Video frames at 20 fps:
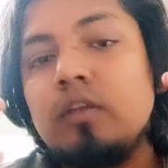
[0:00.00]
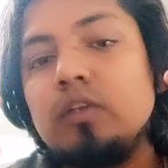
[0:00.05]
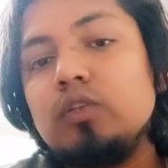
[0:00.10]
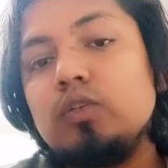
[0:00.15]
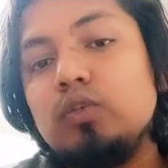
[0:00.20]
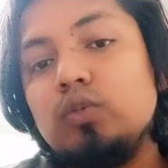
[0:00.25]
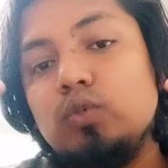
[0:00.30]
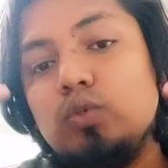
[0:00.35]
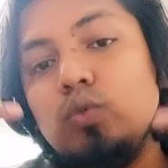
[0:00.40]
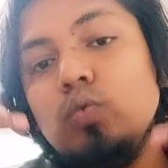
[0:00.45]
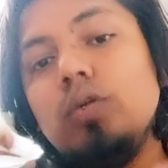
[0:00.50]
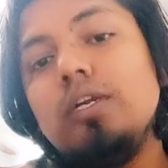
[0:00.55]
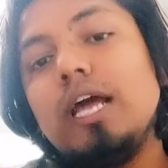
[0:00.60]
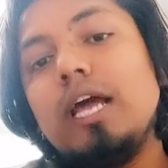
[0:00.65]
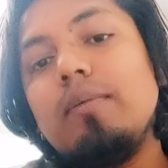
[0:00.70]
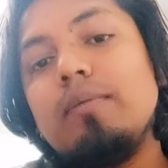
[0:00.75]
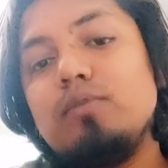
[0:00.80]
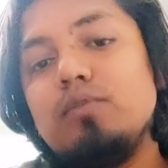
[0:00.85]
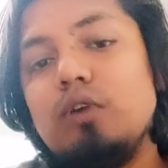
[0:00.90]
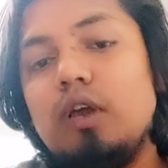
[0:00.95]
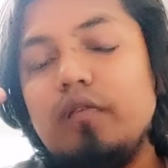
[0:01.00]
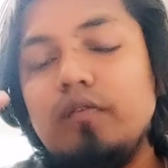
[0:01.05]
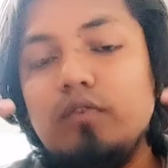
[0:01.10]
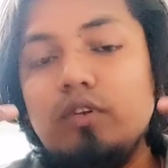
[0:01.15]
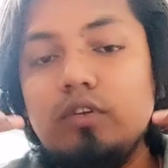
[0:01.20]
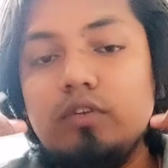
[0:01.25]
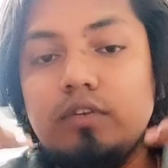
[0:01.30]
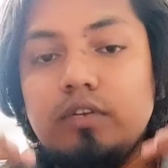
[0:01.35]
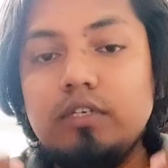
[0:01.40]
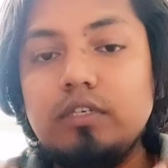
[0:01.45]
So two times you have to
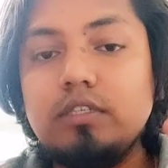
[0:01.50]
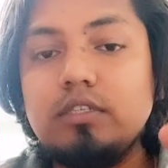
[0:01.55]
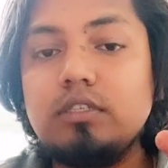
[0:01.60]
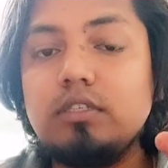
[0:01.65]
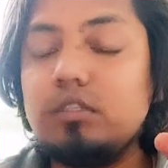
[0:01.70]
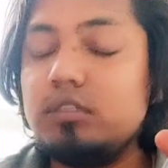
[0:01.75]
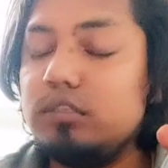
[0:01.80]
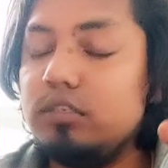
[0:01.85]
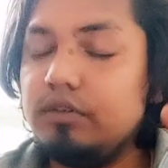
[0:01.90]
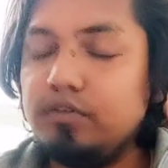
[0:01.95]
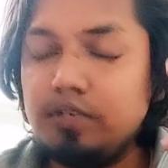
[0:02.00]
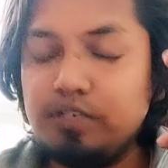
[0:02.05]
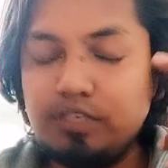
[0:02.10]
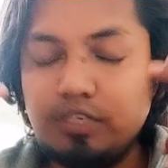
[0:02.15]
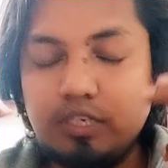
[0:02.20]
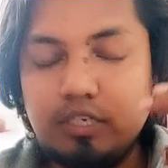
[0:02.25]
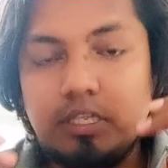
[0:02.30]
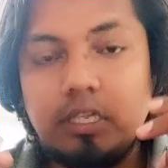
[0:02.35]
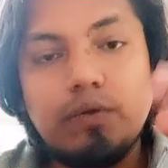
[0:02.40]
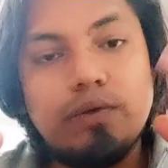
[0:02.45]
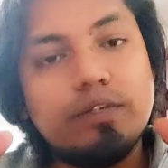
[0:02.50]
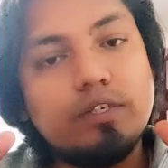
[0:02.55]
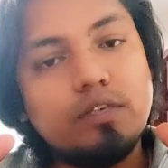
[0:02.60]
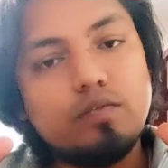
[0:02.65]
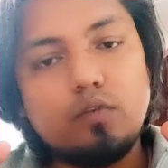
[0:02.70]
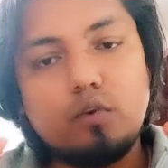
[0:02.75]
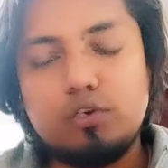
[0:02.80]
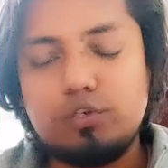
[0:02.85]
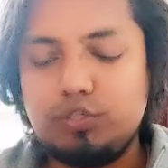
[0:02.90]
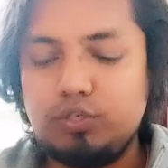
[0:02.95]
differentiate the equation
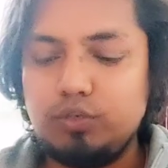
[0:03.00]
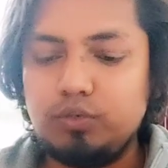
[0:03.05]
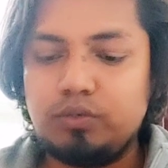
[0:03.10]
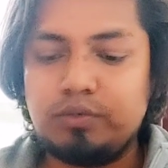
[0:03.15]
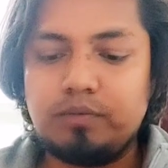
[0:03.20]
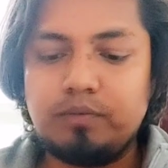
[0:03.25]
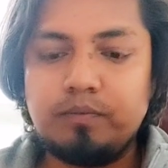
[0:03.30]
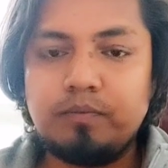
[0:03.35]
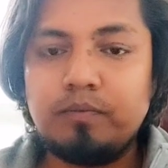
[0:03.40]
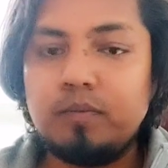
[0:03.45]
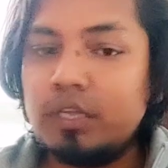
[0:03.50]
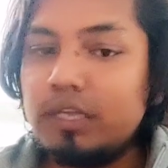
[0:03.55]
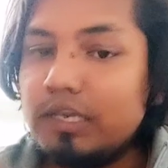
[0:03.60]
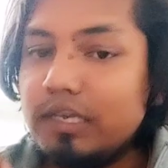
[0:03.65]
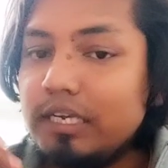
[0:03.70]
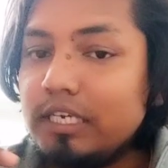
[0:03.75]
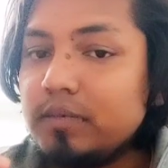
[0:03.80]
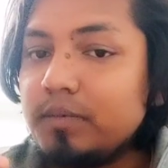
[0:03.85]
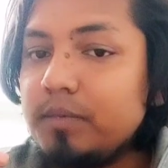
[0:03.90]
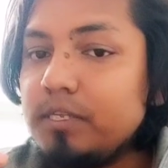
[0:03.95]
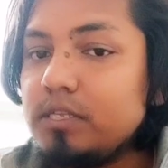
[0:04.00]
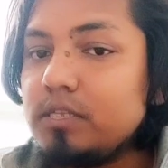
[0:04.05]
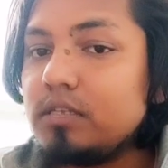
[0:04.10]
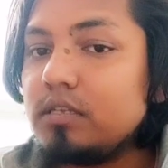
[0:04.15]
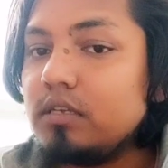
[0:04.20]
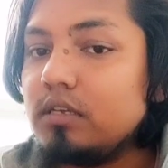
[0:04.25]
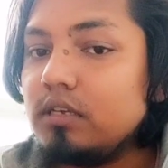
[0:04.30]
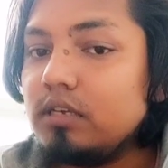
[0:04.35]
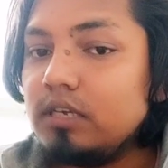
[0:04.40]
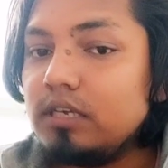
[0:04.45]
for sure. It means
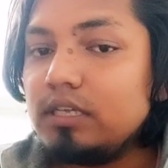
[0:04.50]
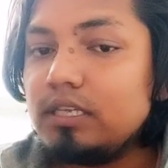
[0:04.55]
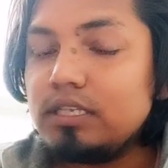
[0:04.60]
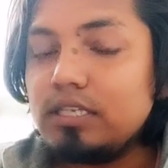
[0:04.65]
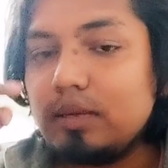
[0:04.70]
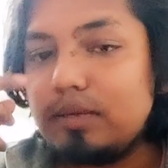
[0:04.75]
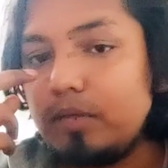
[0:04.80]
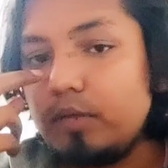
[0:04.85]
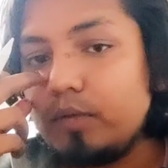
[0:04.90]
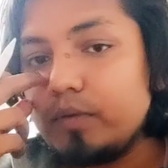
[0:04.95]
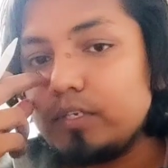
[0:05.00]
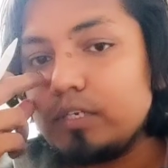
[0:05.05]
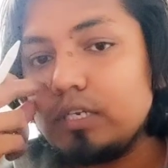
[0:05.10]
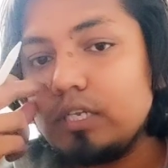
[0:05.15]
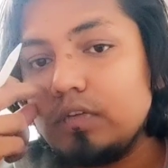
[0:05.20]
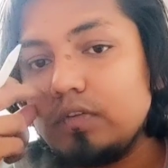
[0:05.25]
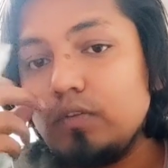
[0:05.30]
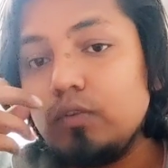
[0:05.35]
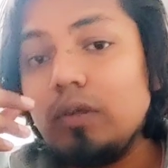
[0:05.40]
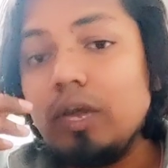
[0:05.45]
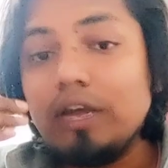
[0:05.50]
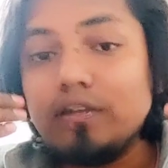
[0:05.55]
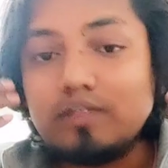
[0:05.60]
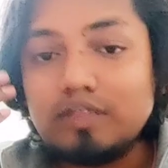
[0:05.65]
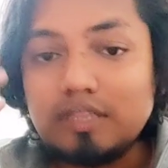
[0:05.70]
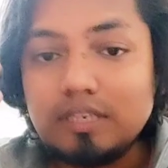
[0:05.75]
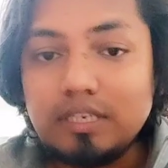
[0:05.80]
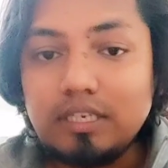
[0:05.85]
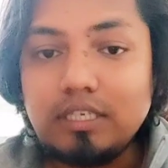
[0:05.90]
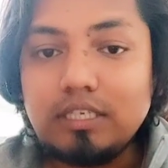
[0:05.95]
in the same equation, if you have
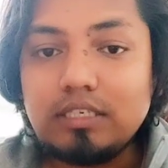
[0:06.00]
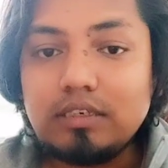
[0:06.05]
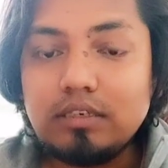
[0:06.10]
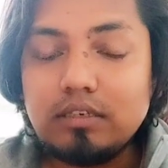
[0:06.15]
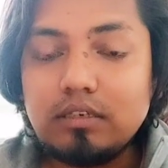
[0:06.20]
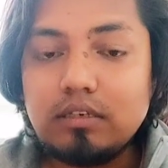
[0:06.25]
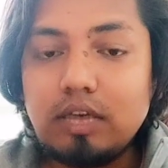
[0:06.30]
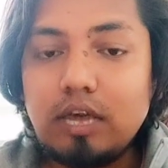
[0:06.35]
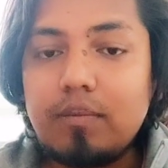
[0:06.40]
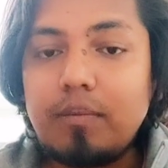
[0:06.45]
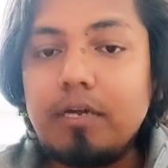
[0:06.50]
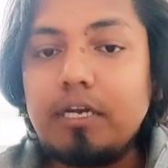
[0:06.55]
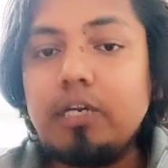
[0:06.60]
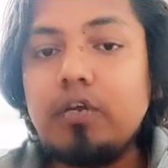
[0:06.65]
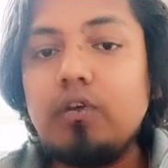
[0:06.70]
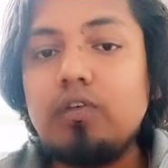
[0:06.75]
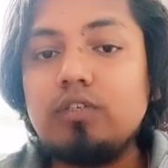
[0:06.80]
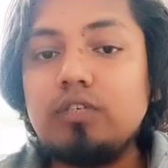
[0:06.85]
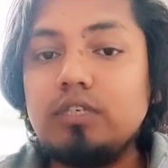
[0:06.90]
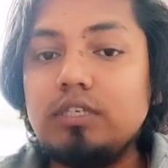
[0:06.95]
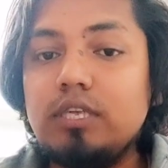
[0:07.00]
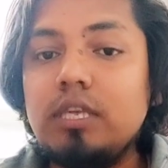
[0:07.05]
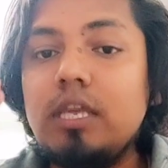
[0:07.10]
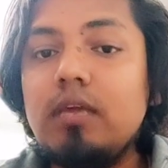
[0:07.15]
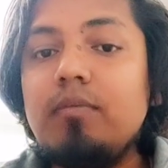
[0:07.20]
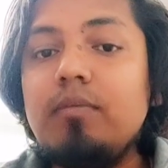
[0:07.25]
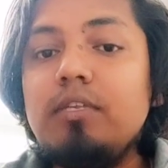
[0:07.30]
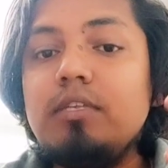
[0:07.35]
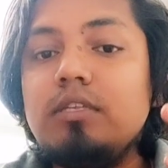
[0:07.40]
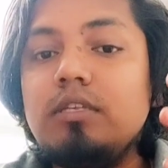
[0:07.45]
three arbitrary constants,
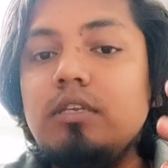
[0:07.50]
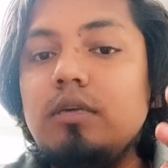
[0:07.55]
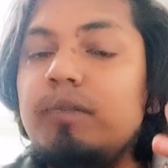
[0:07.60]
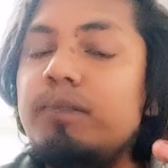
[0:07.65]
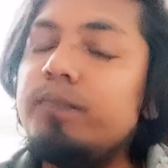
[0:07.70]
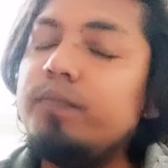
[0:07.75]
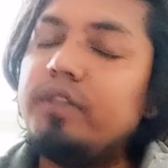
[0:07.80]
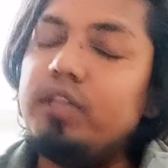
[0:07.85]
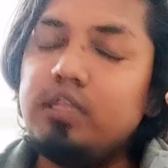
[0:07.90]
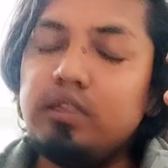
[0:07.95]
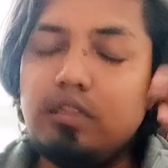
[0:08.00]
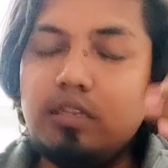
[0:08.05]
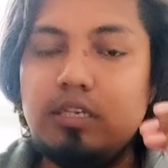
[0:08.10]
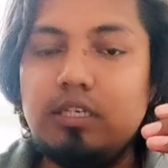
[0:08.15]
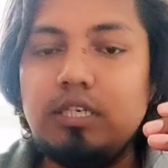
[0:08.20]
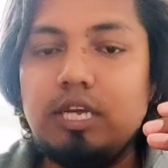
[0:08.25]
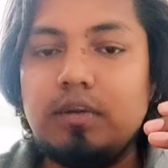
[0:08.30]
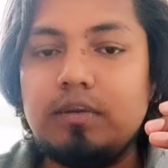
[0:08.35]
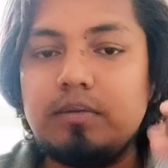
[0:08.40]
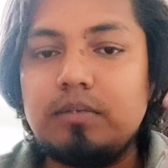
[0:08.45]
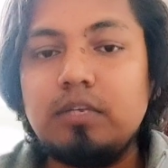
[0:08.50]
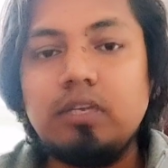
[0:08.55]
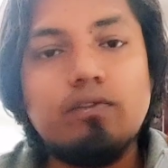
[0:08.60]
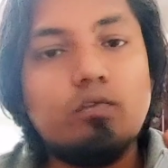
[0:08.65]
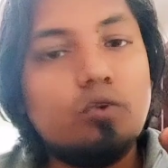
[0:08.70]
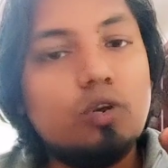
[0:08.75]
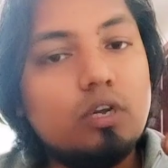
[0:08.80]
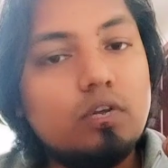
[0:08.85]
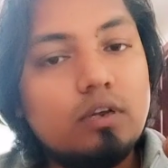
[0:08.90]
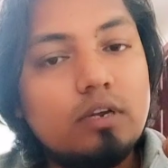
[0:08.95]
A, B, C, then three times. If
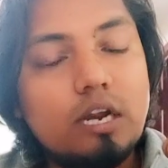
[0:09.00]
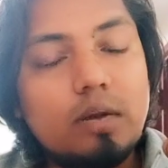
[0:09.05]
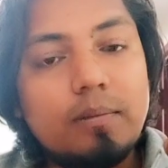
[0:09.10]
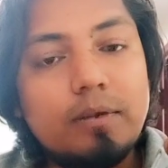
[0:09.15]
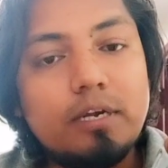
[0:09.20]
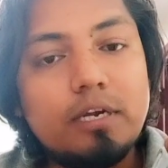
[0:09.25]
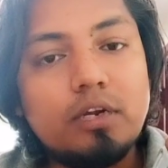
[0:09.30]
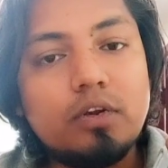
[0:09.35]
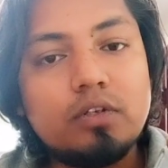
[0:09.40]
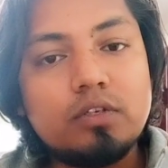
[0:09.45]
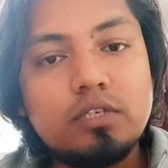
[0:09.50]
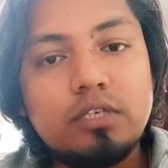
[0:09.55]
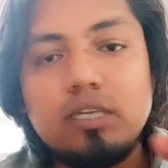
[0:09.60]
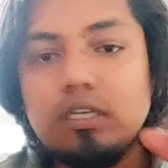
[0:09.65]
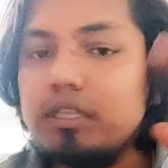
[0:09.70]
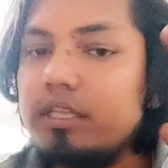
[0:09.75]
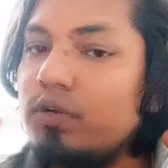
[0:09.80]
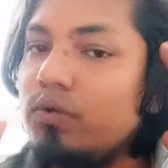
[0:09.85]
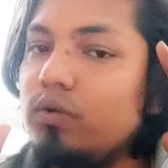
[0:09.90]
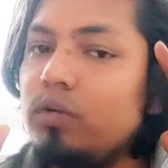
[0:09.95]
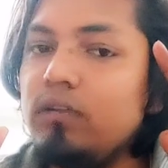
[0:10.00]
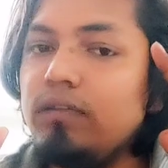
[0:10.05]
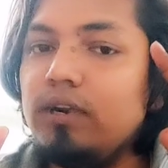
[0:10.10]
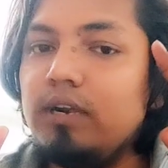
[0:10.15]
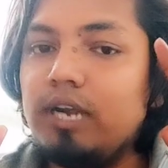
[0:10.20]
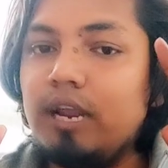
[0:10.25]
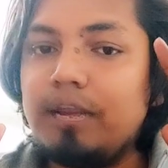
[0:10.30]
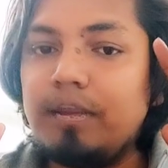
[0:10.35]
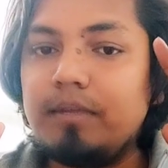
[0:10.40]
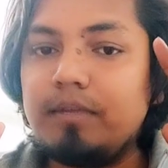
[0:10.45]
only one arbitrary constant, then only
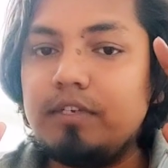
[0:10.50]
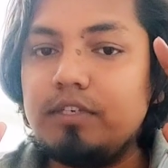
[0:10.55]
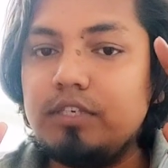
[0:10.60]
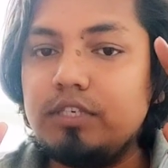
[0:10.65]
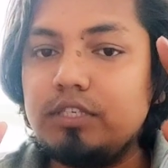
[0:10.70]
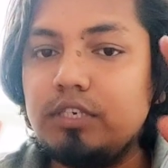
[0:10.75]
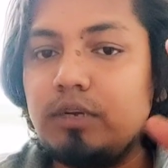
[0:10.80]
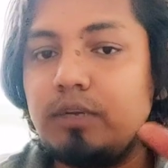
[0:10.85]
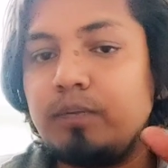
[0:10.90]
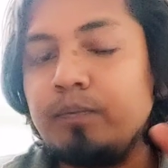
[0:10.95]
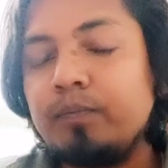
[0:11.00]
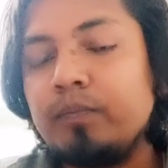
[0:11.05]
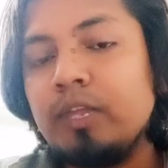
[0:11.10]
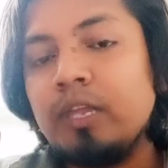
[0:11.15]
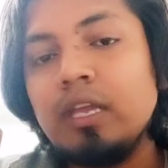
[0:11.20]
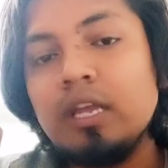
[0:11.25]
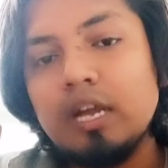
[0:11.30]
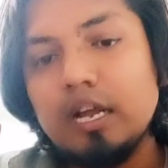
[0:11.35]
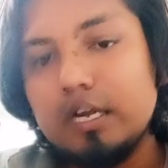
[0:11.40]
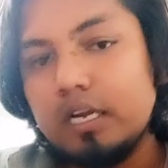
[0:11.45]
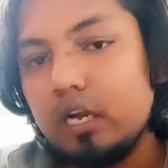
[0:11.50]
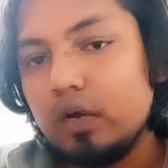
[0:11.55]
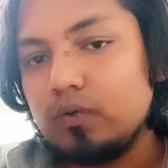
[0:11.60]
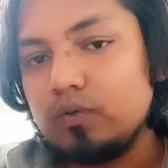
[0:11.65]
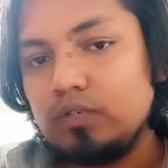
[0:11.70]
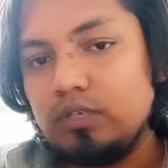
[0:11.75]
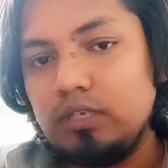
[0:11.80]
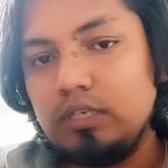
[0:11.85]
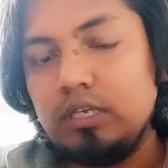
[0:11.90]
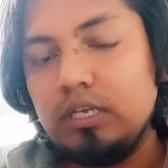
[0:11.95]
one time differentiation. Now
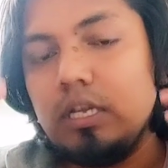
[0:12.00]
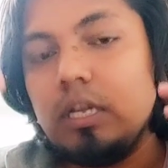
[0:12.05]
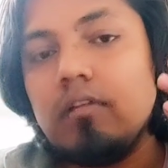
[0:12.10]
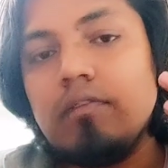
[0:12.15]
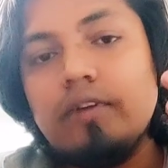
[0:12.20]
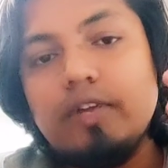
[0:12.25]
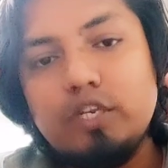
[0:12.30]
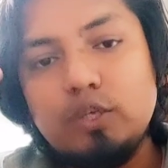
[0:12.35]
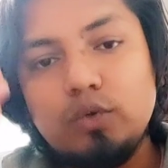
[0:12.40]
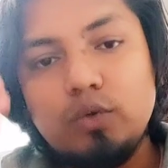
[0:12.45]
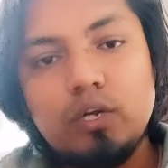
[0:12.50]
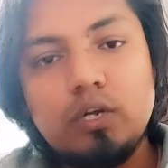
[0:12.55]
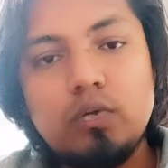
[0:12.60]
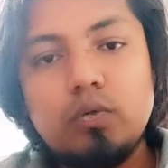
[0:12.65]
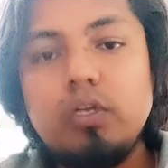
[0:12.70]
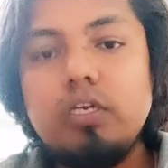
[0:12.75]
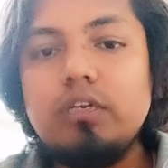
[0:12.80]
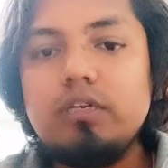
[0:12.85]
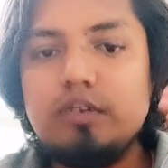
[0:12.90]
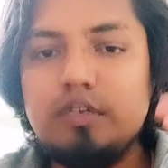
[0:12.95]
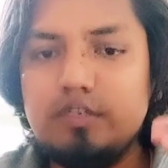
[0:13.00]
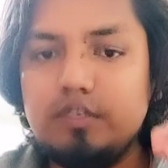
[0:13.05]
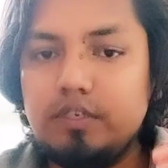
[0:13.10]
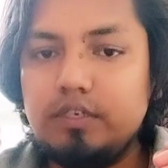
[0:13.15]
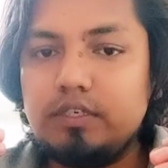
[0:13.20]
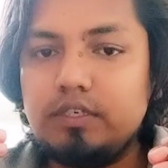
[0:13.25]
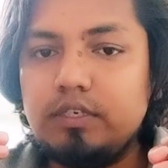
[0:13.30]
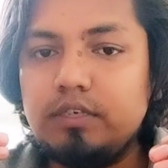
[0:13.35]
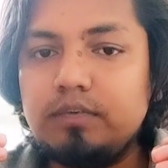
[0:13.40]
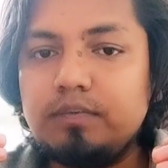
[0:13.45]
see, when you are doing
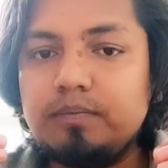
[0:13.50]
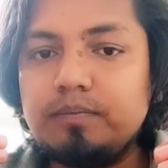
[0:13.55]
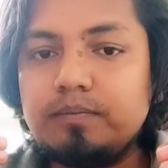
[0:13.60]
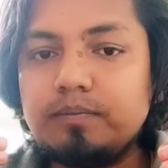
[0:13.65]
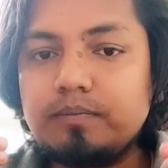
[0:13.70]
differentiation,